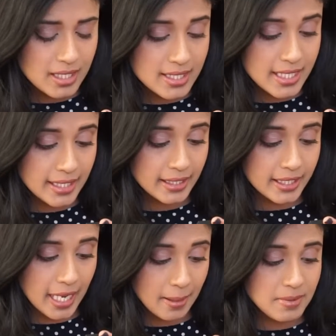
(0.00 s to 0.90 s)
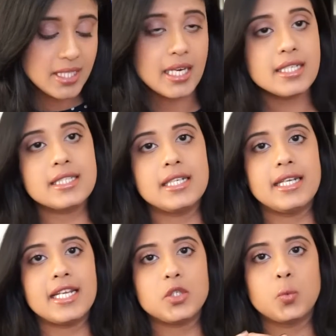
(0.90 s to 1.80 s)
10 grams. That is the
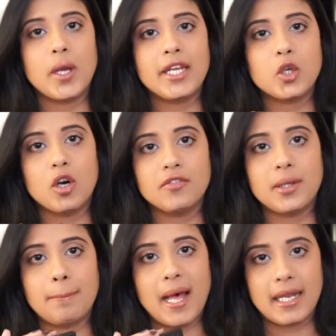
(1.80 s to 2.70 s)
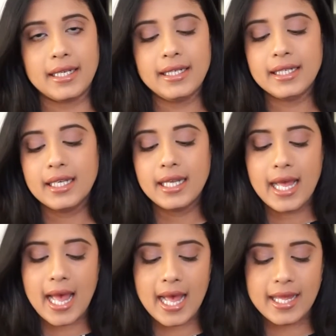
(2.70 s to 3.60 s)
net weight of the palette,
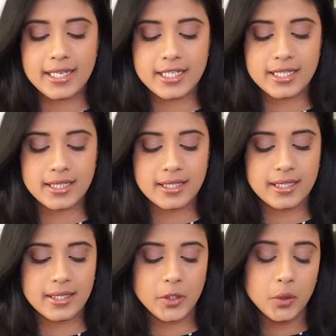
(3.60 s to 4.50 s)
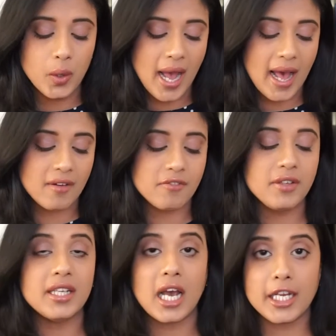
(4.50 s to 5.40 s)
and you have
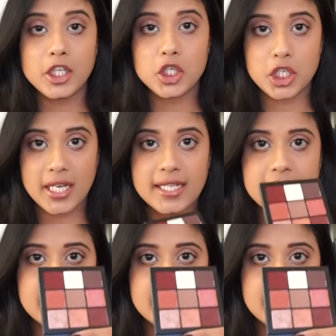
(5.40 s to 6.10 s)
9 shades